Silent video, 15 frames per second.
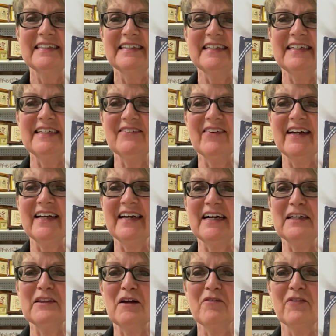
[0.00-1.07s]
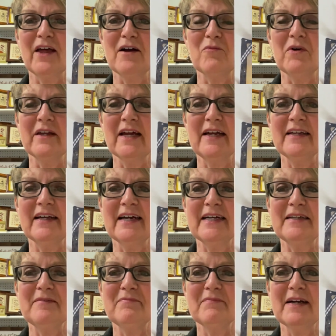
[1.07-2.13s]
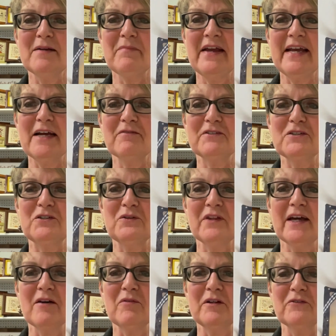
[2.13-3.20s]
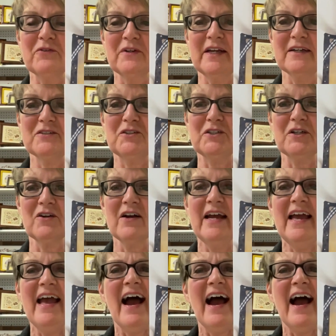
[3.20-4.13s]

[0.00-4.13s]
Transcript: Anyway, I love that one. I may have to do that one for next year.